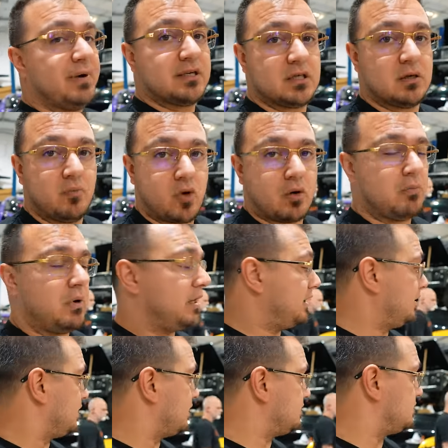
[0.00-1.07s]
me some more
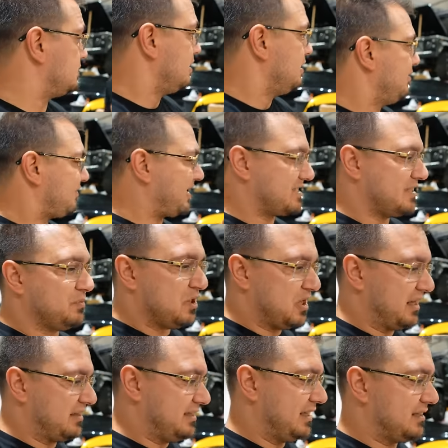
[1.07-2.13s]
money, because got some
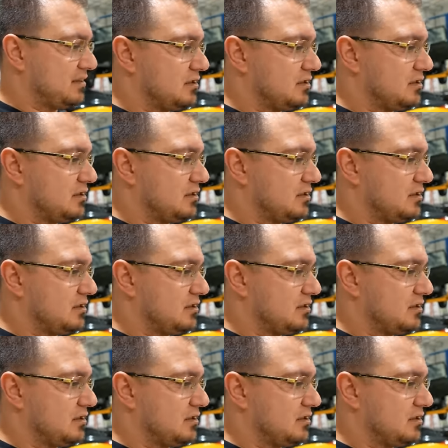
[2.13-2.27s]
good ideas.